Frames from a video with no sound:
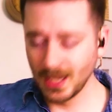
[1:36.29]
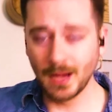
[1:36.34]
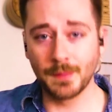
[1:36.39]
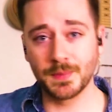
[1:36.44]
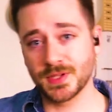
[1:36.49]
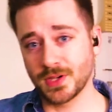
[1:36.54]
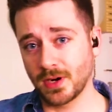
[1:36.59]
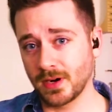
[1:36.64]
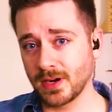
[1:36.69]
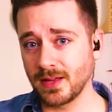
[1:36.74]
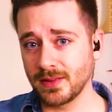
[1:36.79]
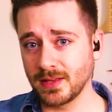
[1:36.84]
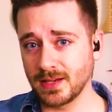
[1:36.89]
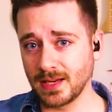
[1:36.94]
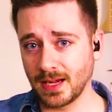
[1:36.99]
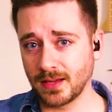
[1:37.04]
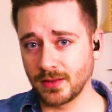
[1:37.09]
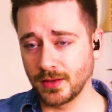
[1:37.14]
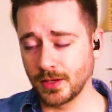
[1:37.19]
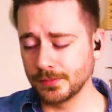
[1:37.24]
I'm starting on the
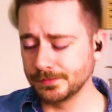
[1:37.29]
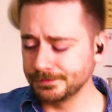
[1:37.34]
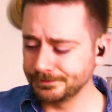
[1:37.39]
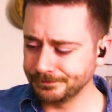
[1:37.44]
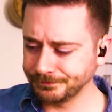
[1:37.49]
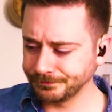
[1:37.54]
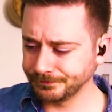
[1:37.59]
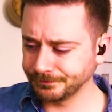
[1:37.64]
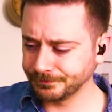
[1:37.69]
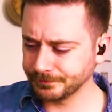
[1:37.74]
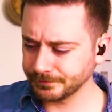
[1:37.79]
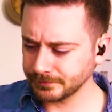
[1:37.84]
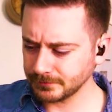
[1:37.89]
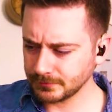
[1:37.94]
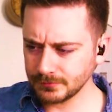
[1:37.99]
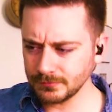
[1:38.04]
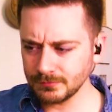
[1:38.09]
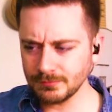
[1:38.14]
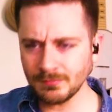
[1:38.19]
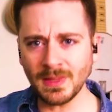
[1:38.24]
neck though,
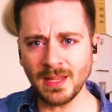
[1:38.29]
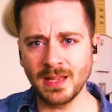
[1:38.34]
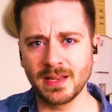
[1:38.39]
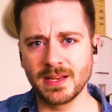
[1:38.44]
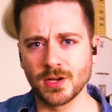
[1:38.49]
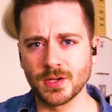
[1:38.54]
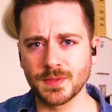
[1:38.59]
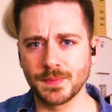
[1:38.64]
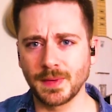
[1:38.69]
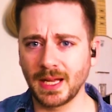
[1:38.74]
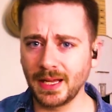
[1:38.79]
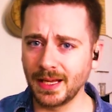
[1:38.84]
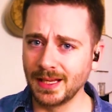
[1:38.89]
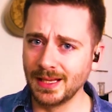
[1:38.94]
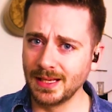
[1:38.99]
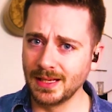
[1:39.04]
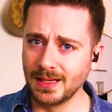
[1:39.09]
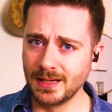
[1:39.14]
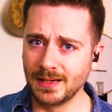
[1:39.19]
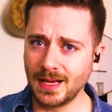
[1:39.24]
and here's my
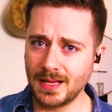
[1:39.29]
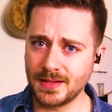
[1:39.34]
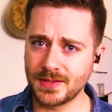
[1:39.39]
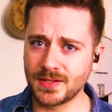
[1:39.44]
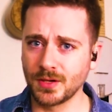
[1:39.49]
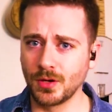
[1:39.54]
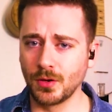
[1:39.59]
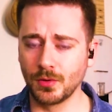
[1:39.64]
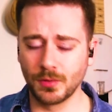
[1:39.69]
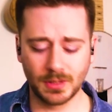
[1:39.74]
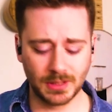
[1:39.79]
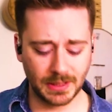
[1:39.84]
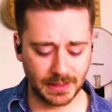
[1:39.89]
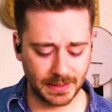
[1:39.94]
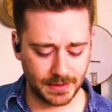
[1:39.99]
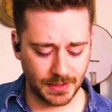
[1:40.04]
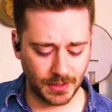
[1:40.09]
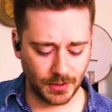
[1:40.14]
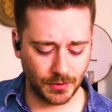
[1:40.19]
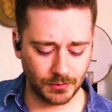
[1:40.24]
not so
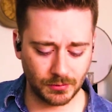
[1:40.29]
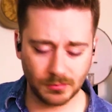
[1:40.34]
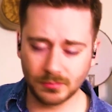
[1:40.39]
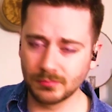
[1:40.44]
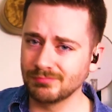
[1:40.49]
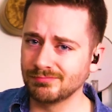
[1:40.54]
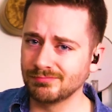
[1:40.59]
clean tone.